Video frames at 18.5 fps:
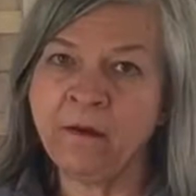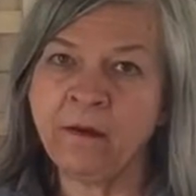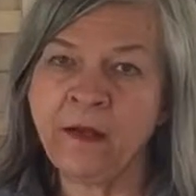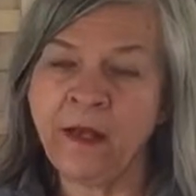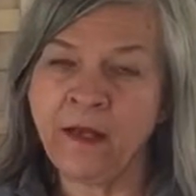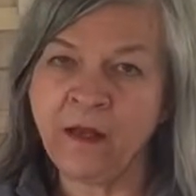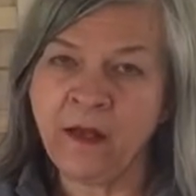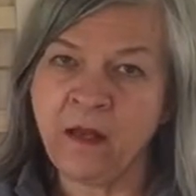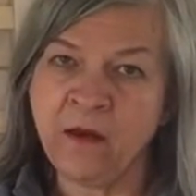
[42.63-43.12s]

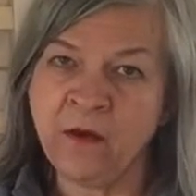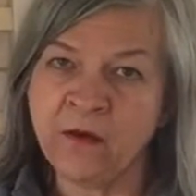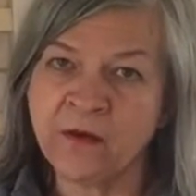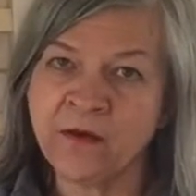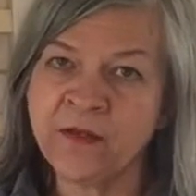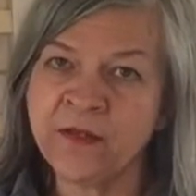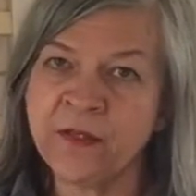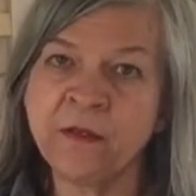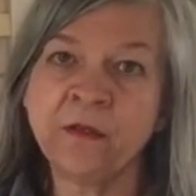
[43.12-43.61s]

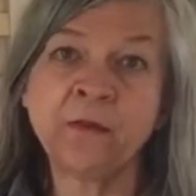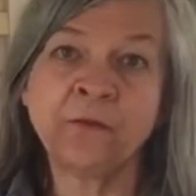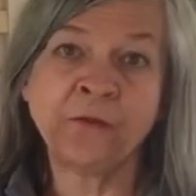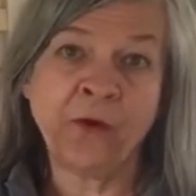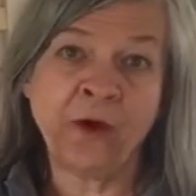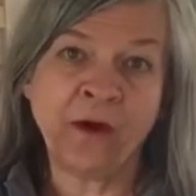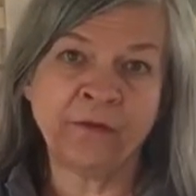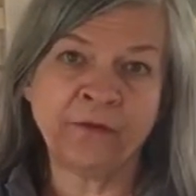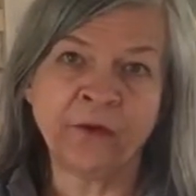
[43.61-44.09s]
adheres
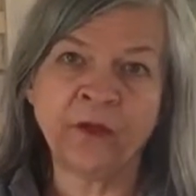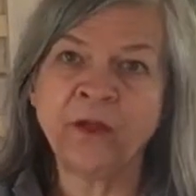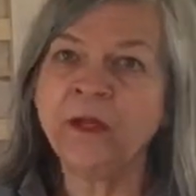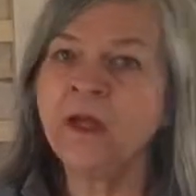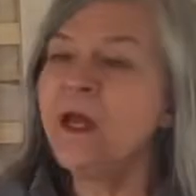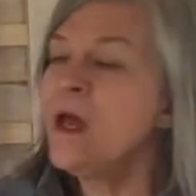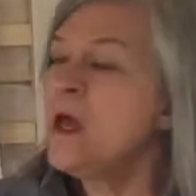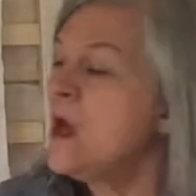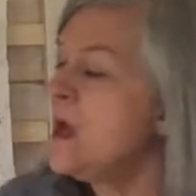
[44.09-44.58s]
forever.
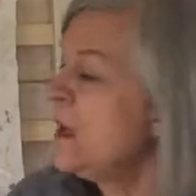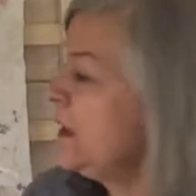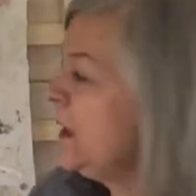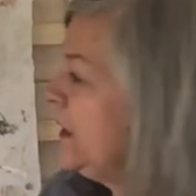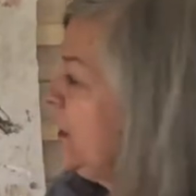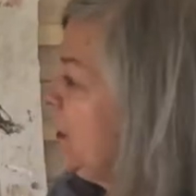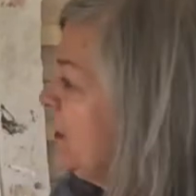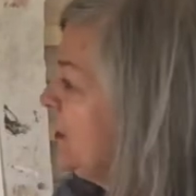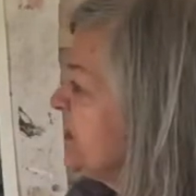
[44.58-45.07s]
It
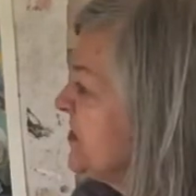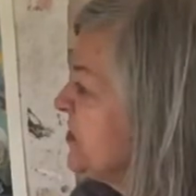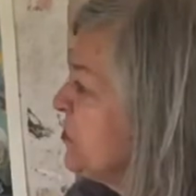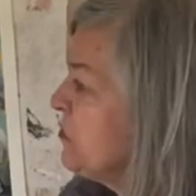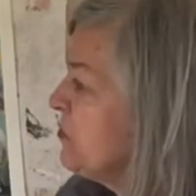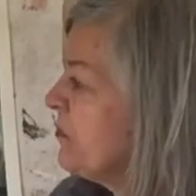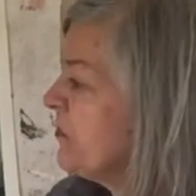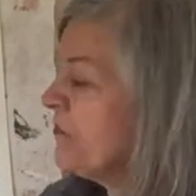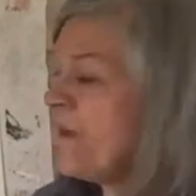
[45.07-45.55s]
also
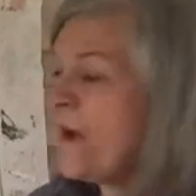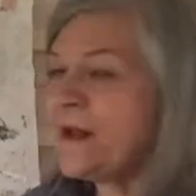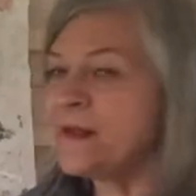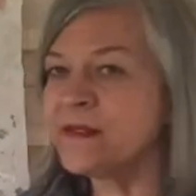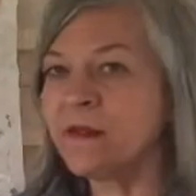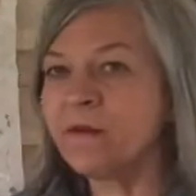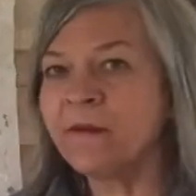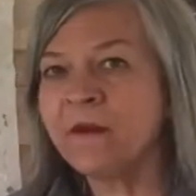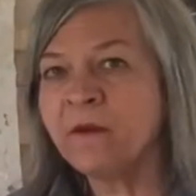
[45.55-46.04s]
provides
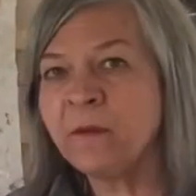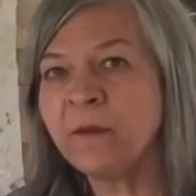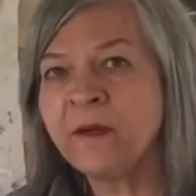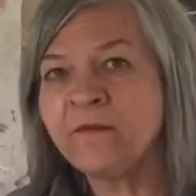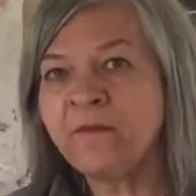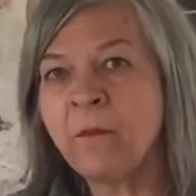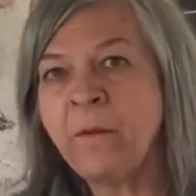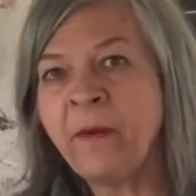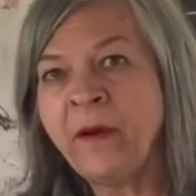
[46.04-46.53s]
a little bit of
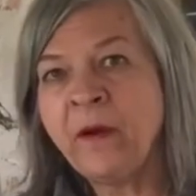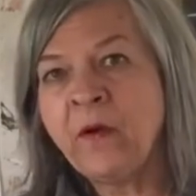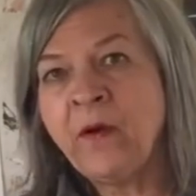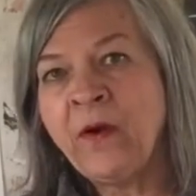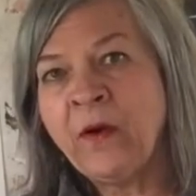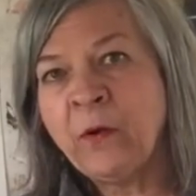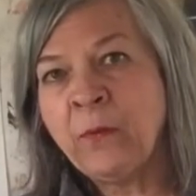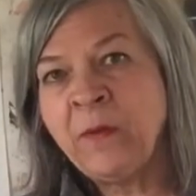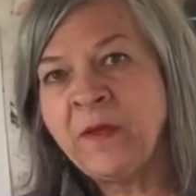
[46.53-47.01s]
a
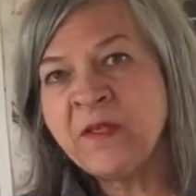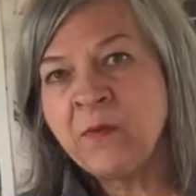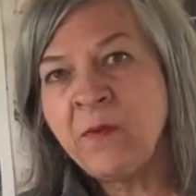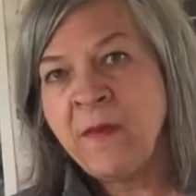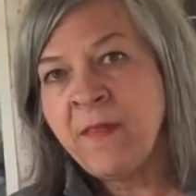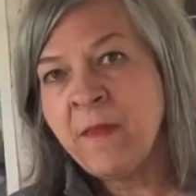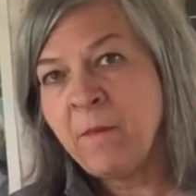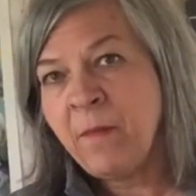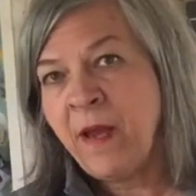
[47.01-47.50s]
barrier between
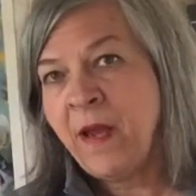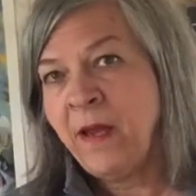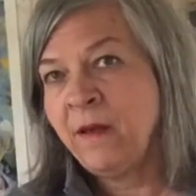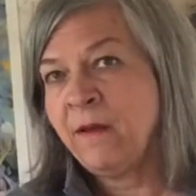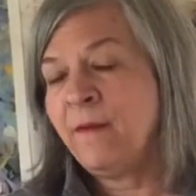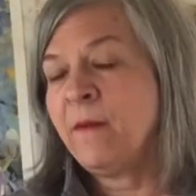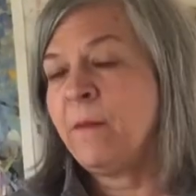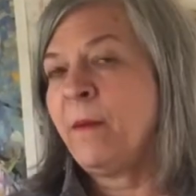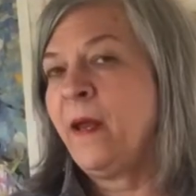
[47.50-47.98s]
the paint and
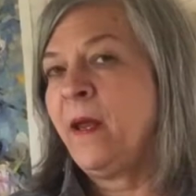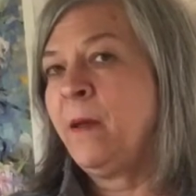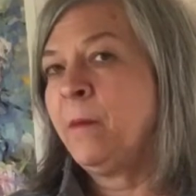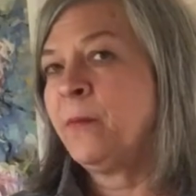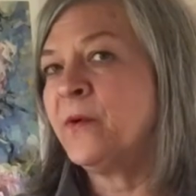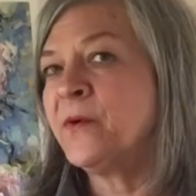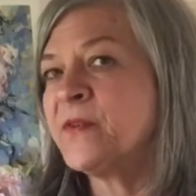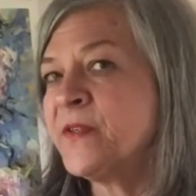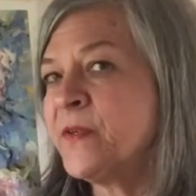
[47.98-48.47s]
the
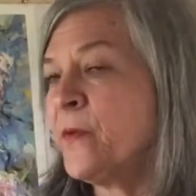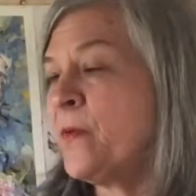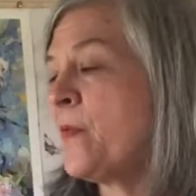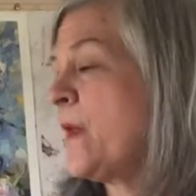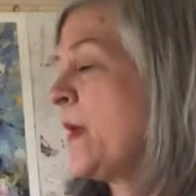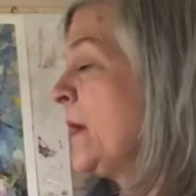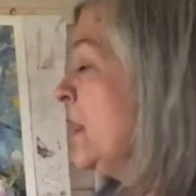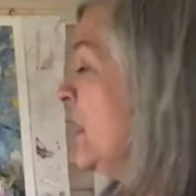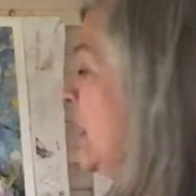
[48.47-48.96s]
paper so that